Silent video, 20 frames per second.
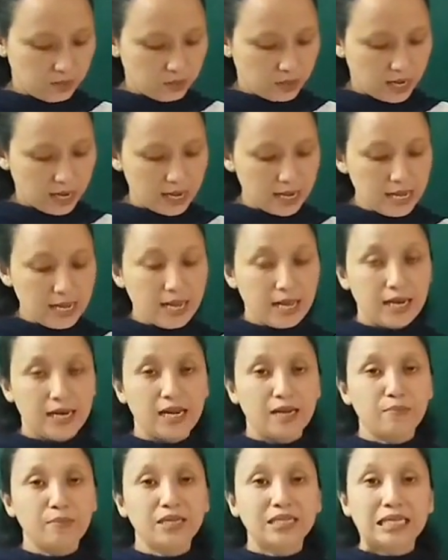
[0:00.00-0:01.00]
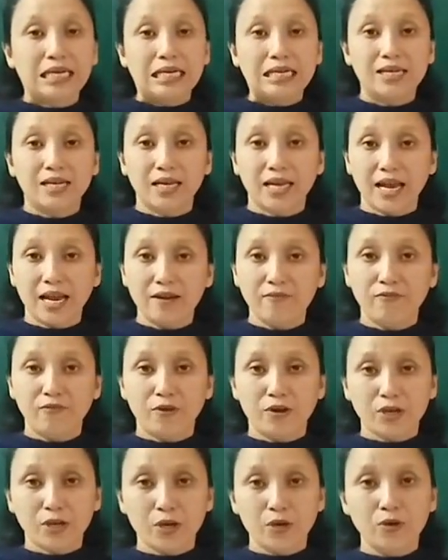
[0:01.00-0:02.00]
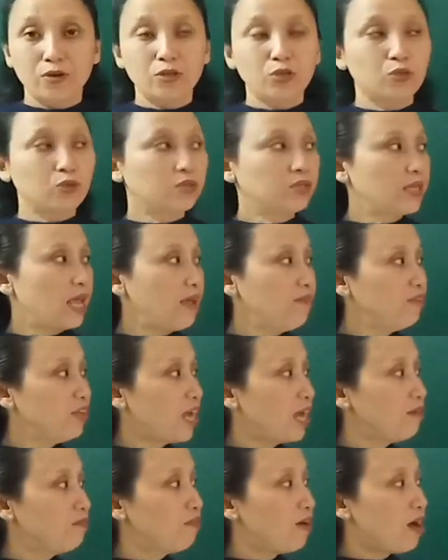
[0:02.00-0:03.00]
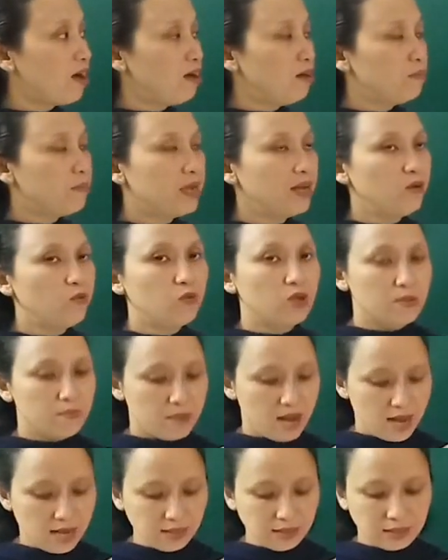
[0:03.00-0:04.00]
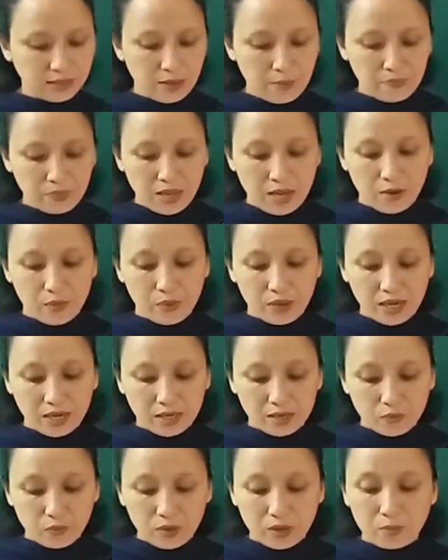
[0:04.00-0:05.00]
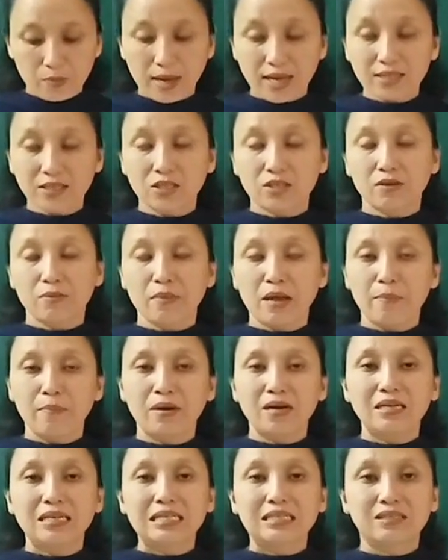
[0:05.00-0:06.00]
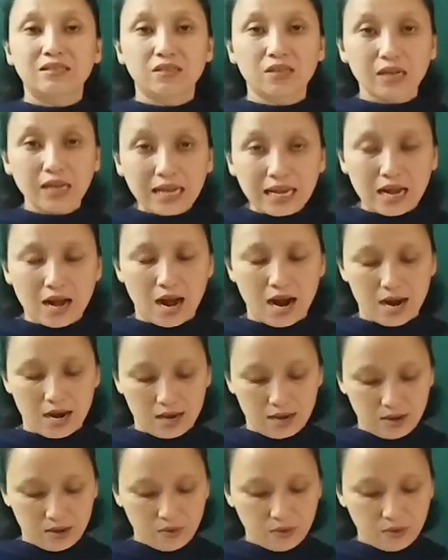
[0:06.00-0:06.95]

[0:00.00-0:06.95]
Okay, let me tell it again for you. To save the environment, we must remember these 3 R.